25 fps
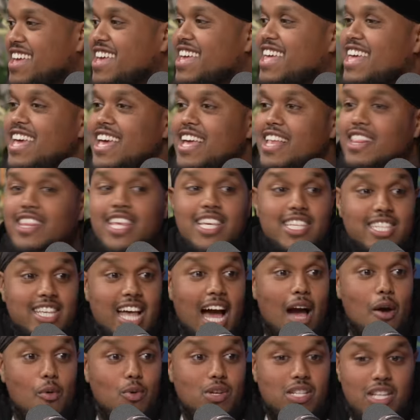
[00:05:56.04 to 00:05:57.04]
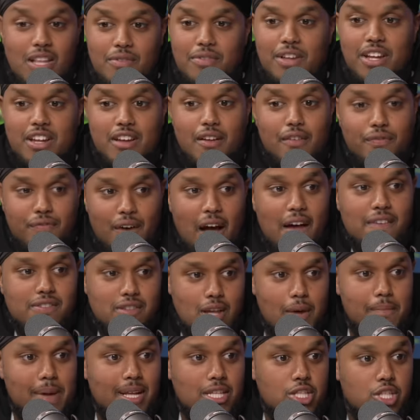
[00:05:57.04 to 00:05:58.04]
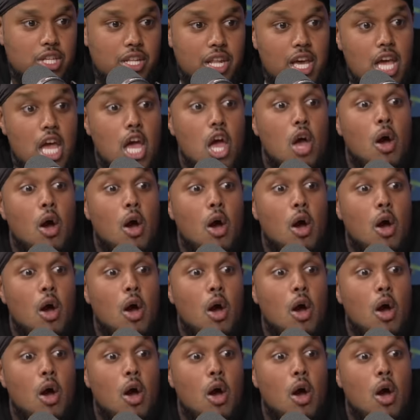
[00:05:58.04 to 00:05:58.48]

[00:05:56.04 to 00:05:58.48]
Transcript: He, let's- this let's- guy was living in a five star mansion.